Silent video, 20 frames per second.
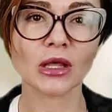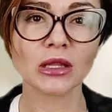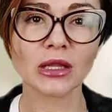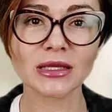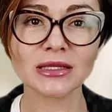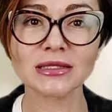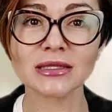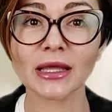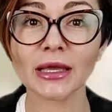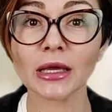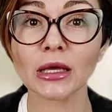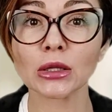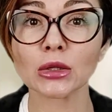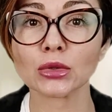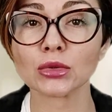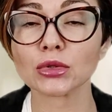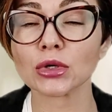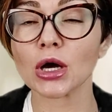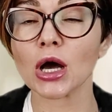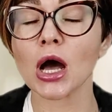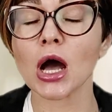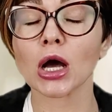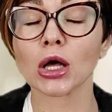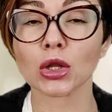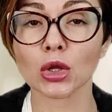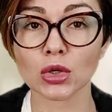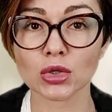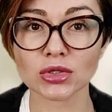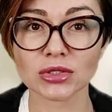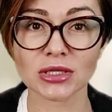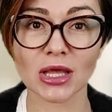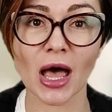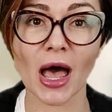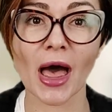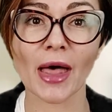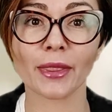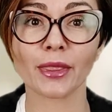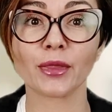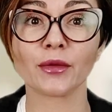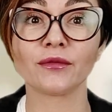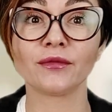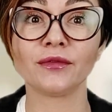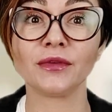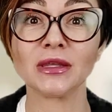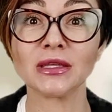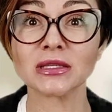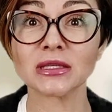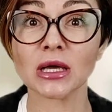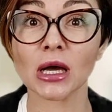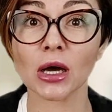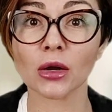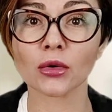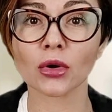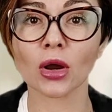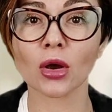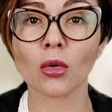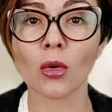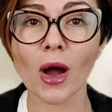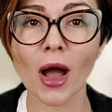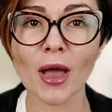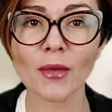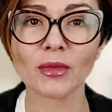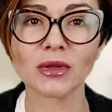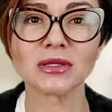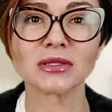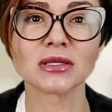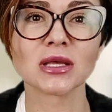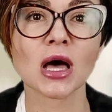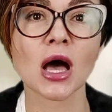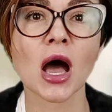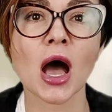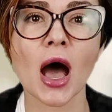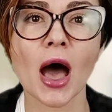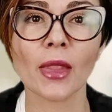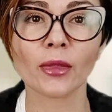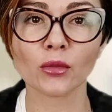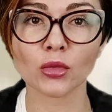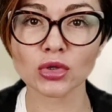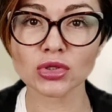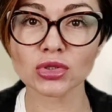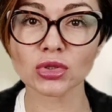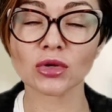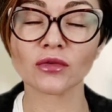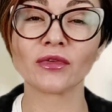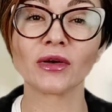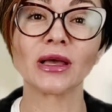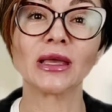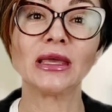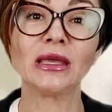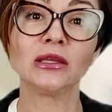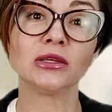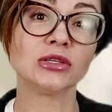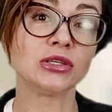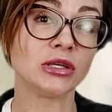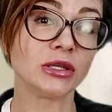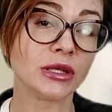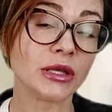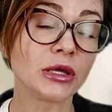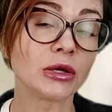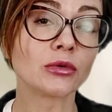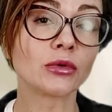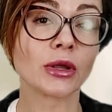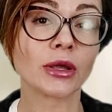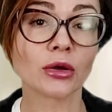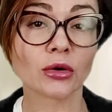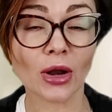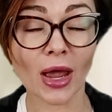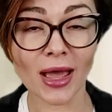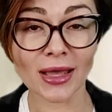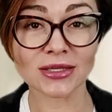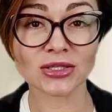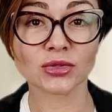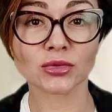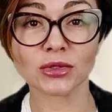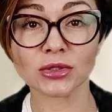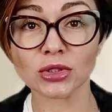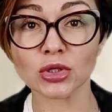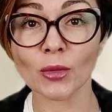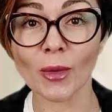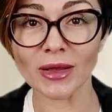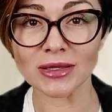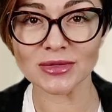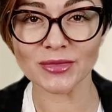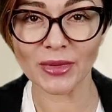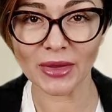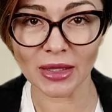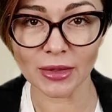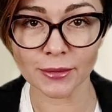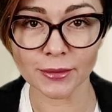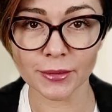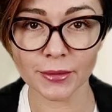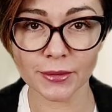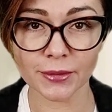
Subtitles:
Let's take a look closer at the visa requirements and what sort of an engineering graduate you must be.